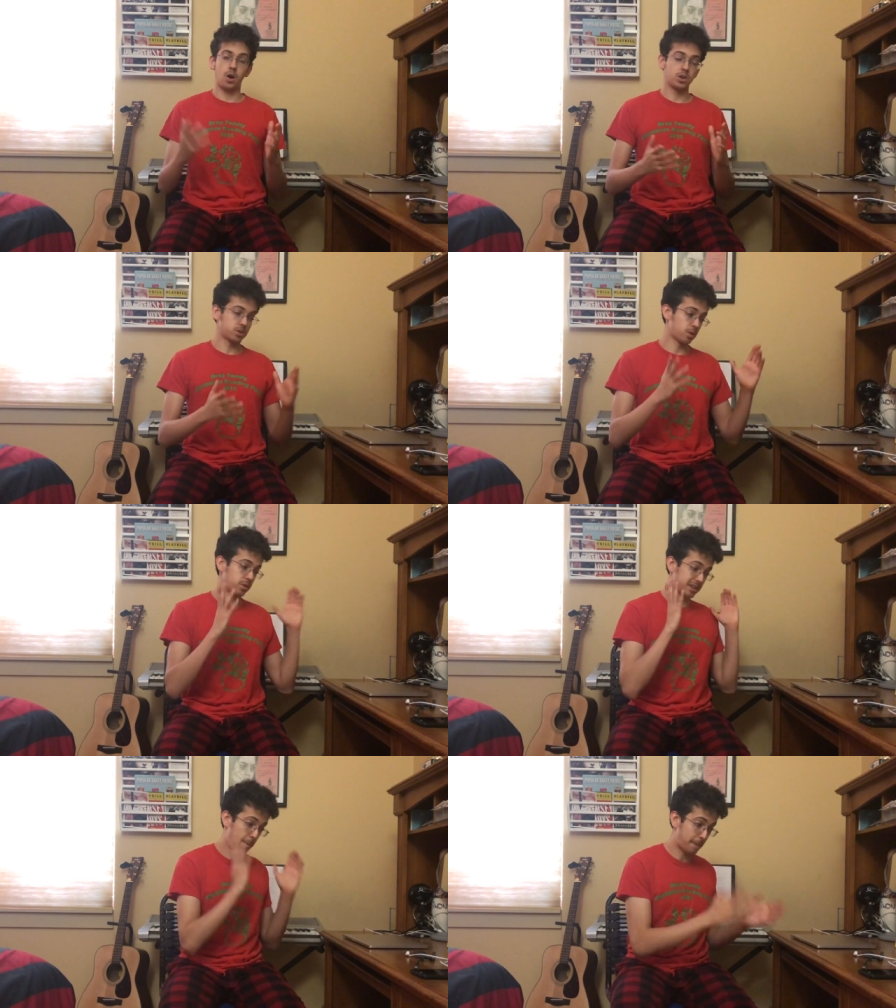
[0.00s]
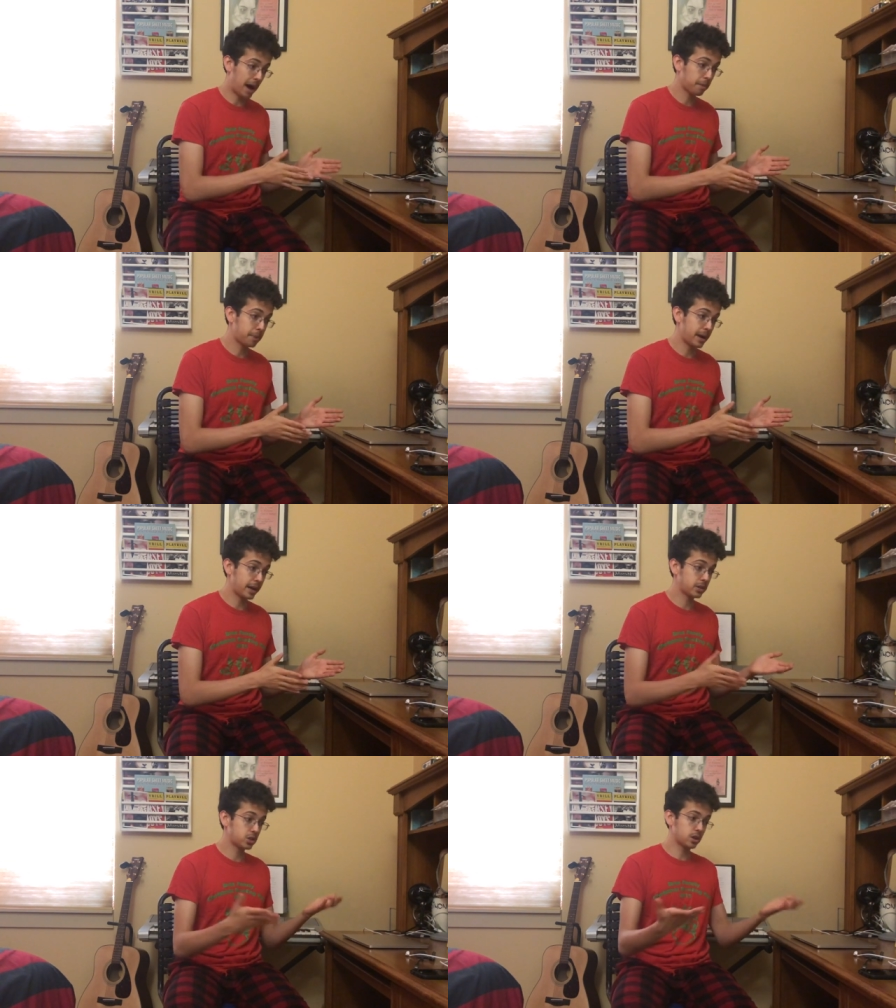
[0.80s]
Also, there's an about
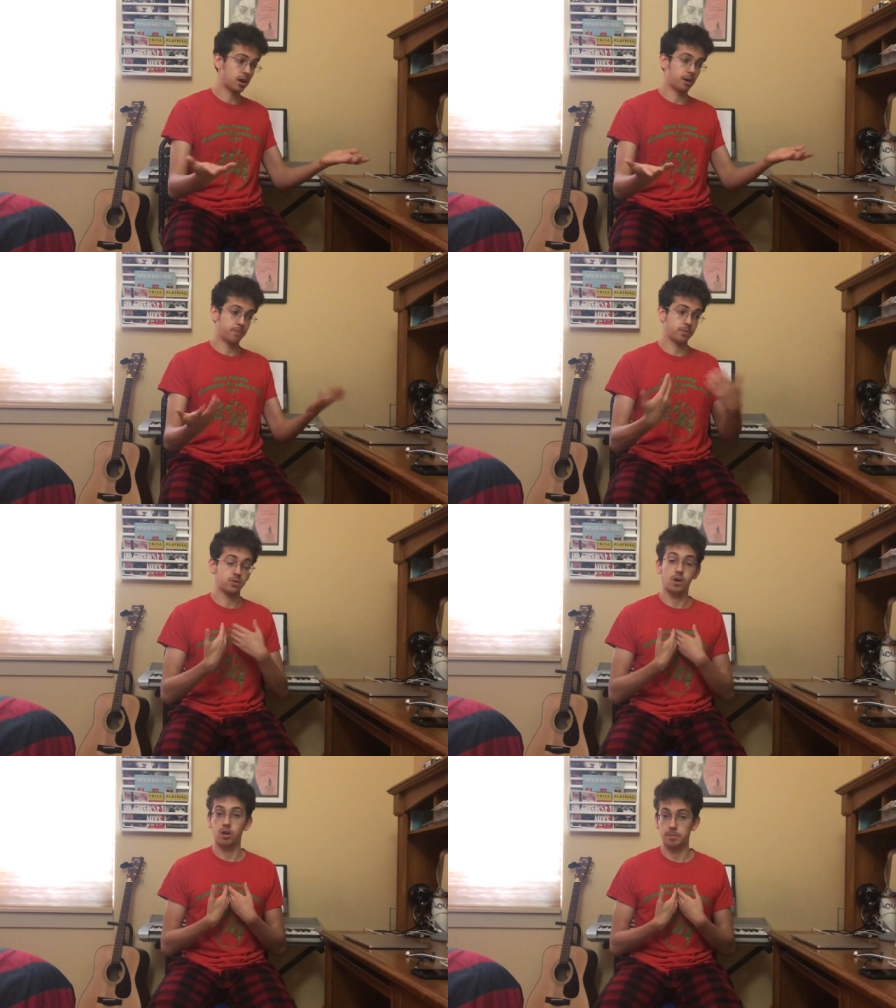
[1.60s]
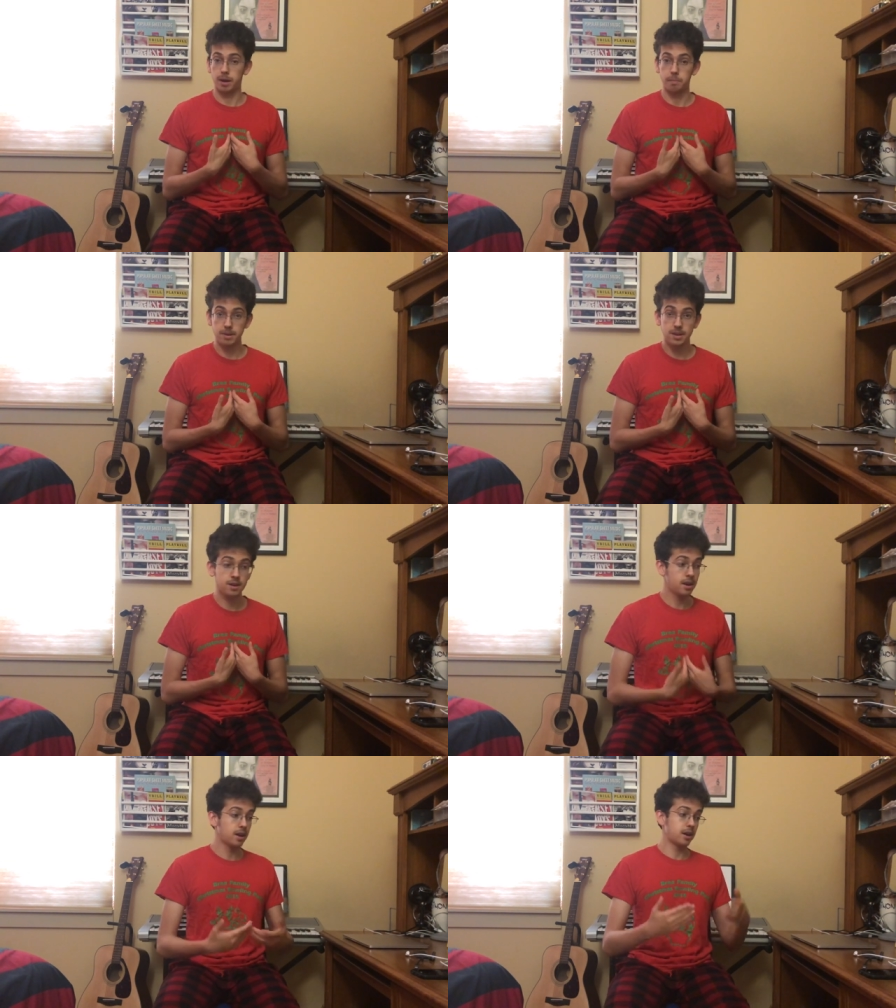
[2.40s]
page, um, it's all about me,